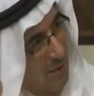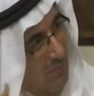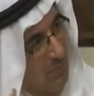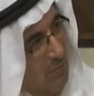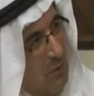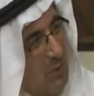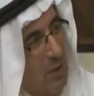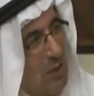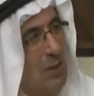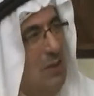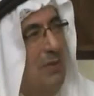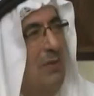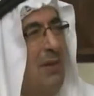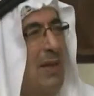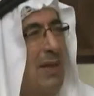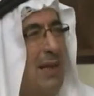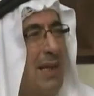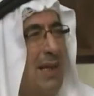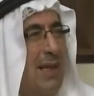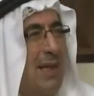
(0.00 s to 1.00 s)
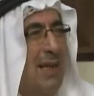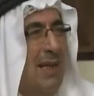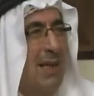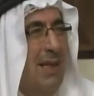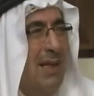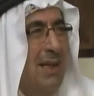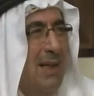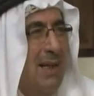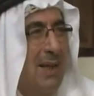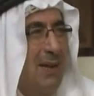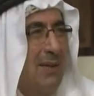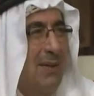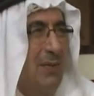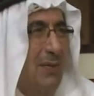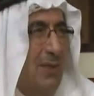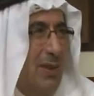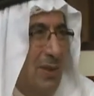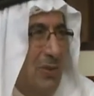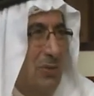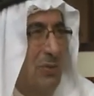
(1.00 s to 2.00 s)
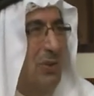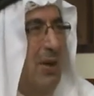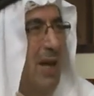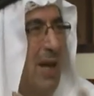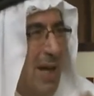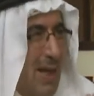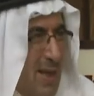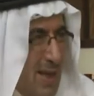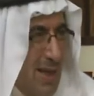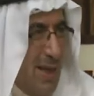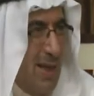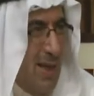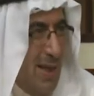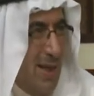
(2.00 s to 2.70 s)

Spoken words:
Because of the dry